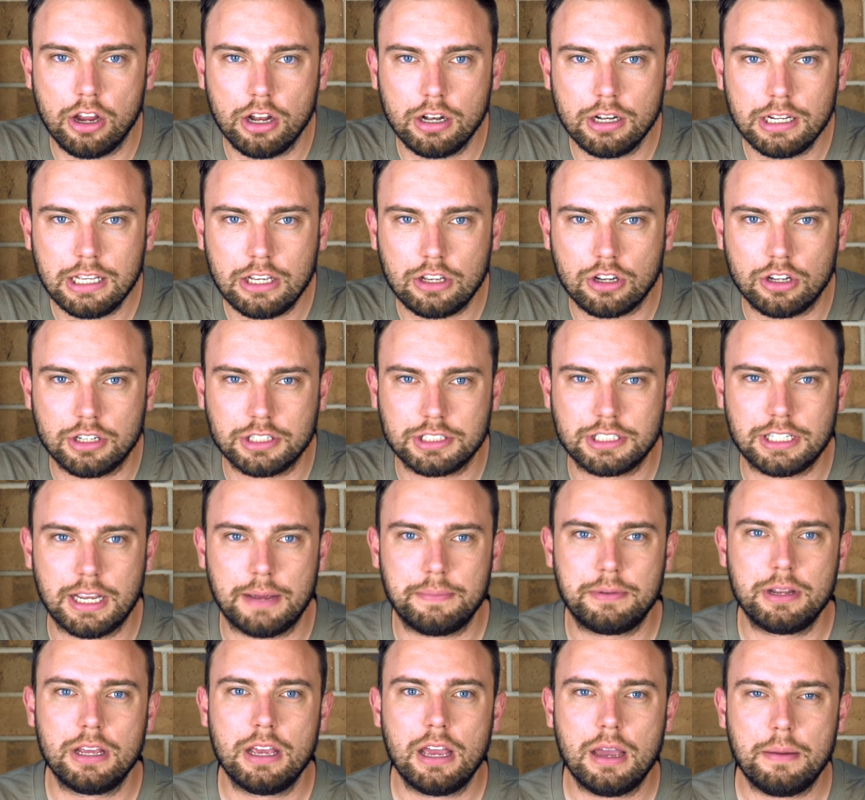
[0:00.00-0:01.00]
early
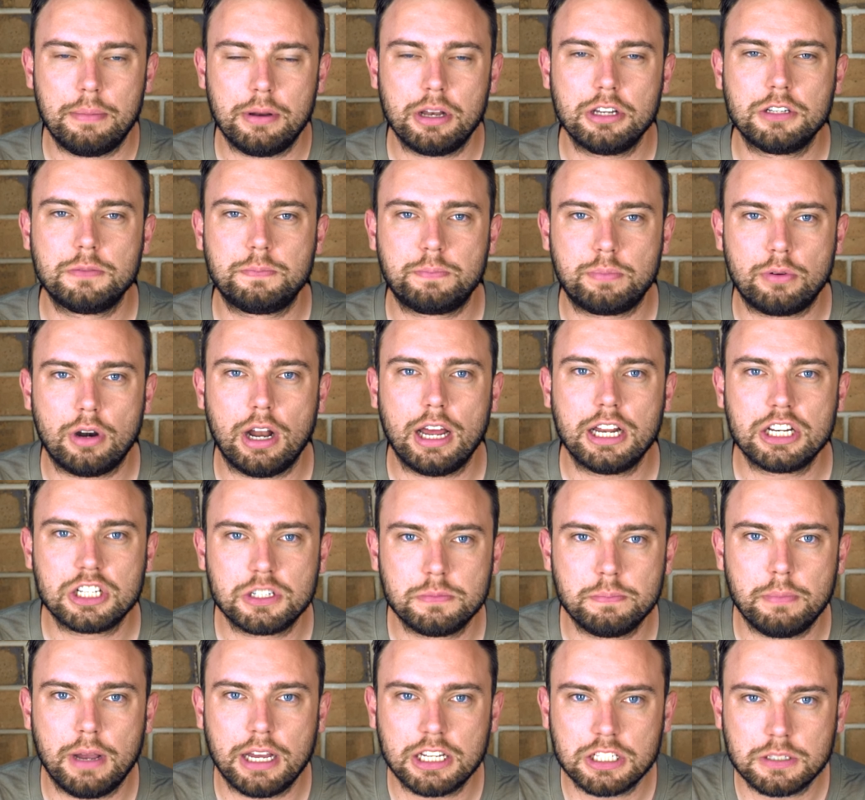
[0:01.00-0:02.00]
concept, but it has
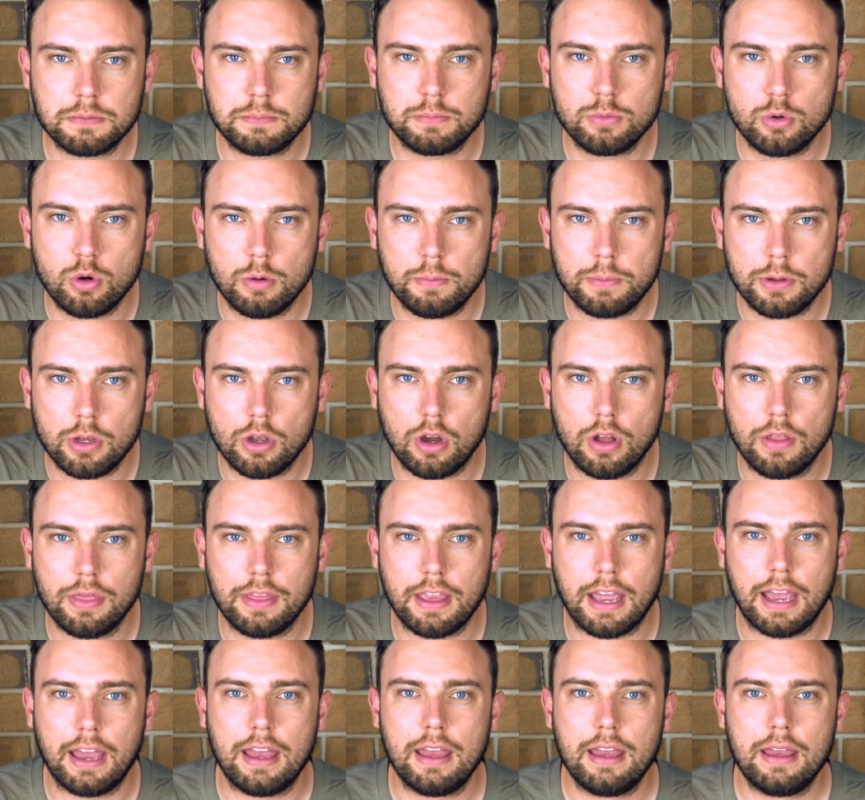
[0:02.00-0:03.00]
branched much more beyond
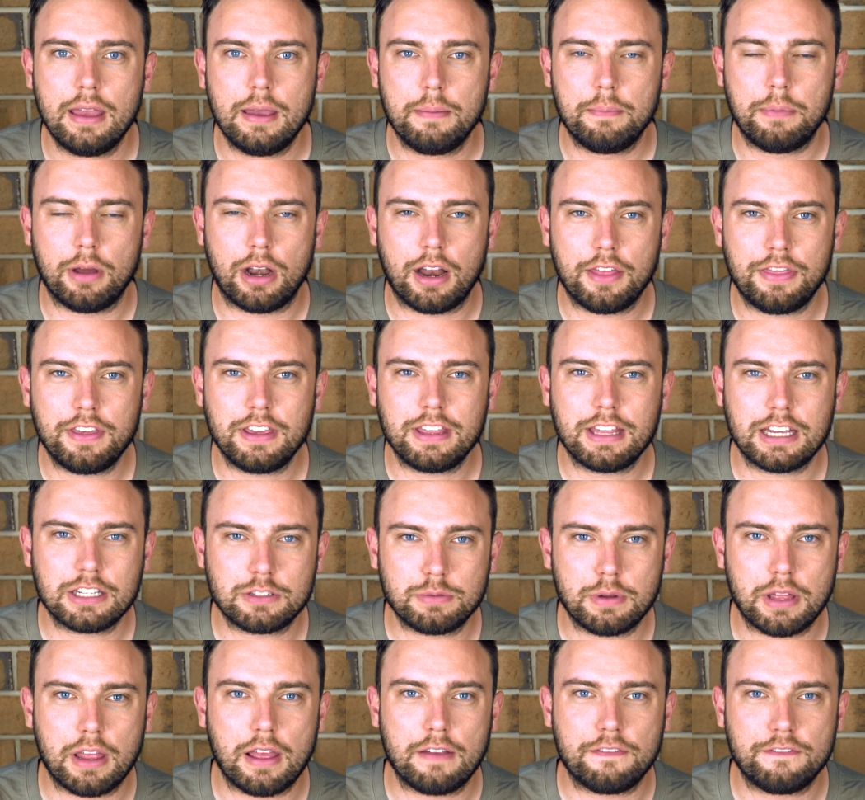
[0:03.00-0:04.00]
that. But I think
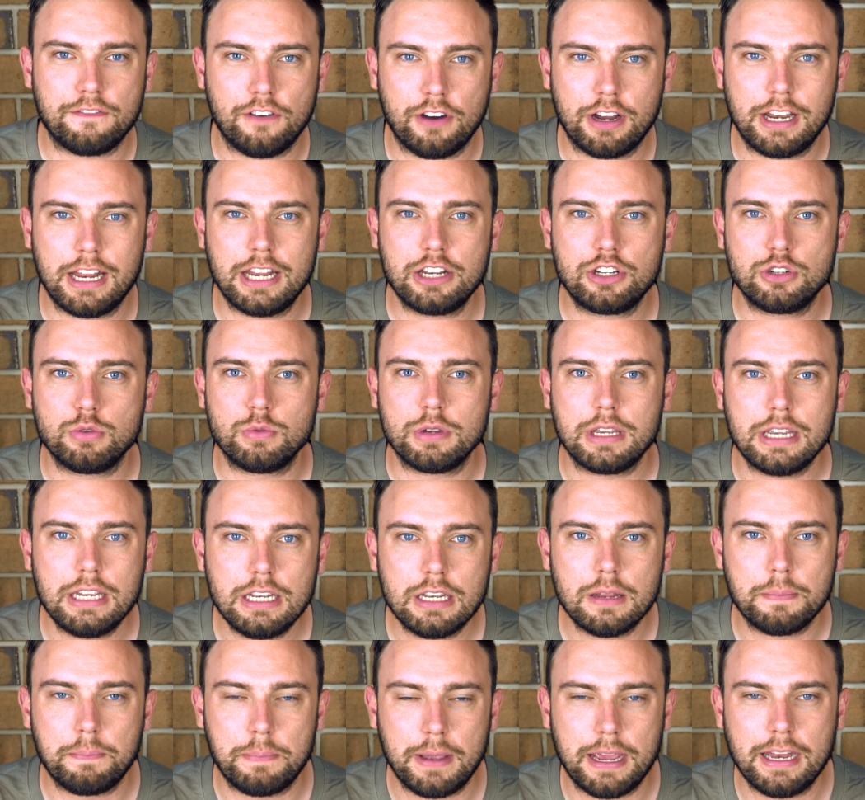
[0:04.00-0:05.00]
that's why that financial
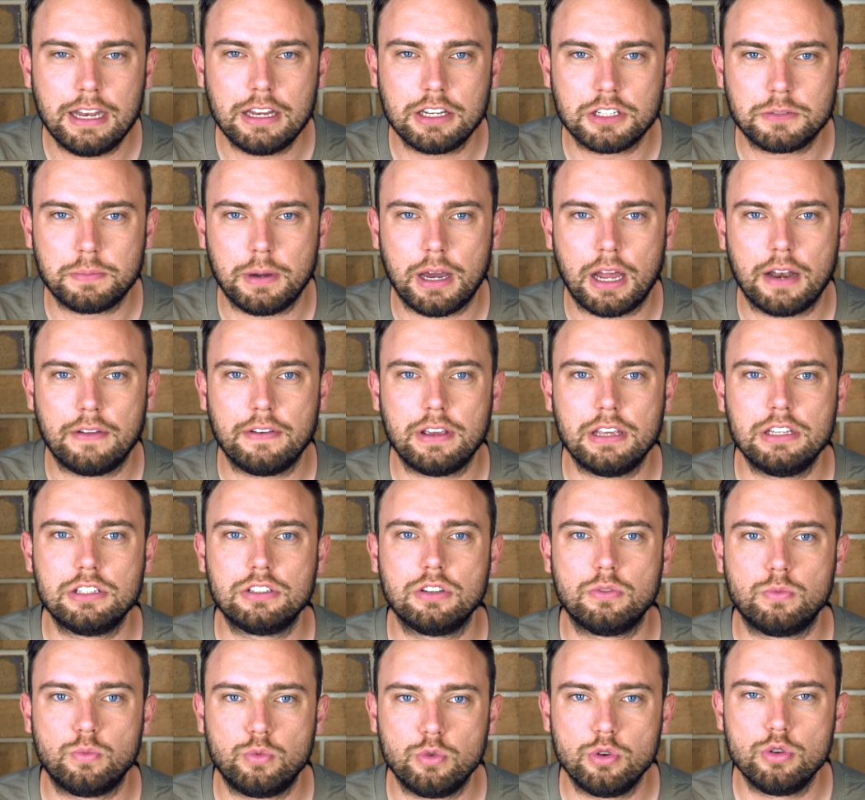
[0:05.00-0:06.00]
independence part of it is
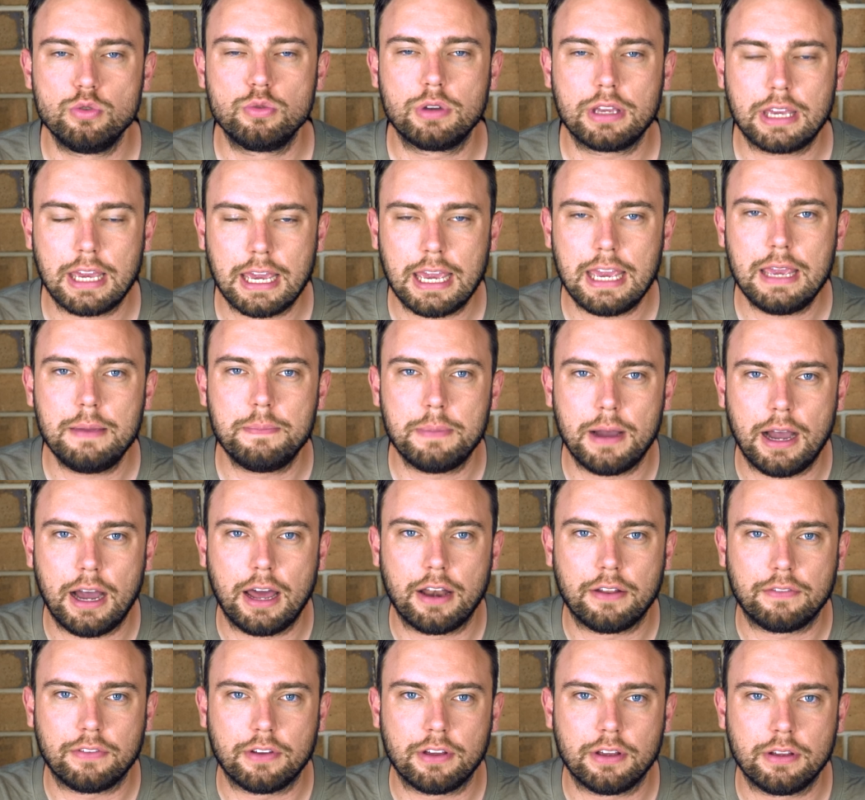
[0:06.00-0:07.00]
the real key
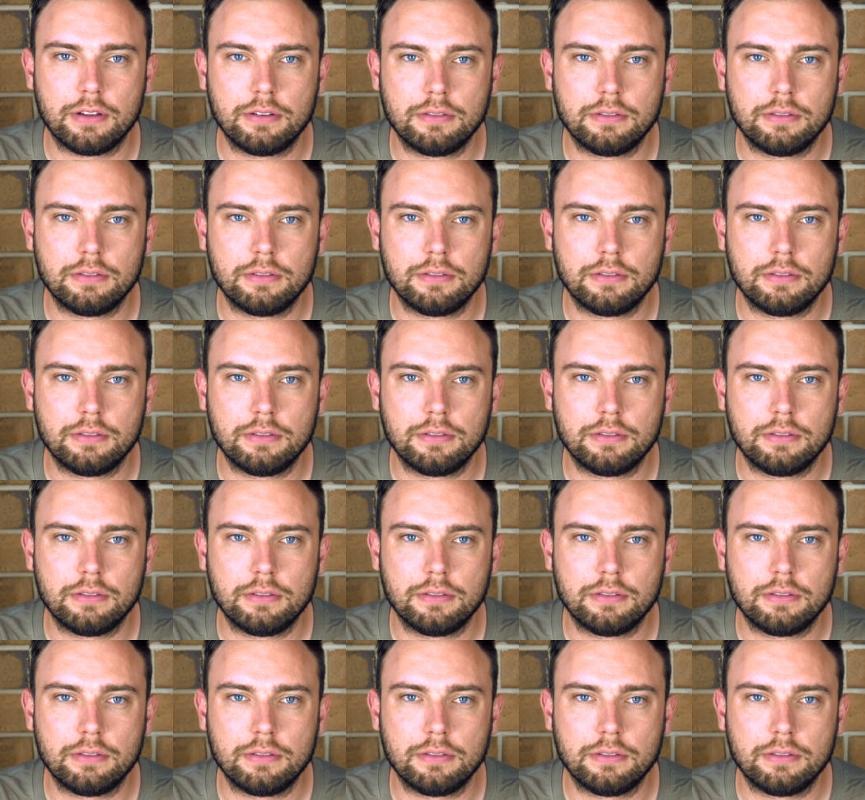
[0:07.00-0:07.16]
part of it.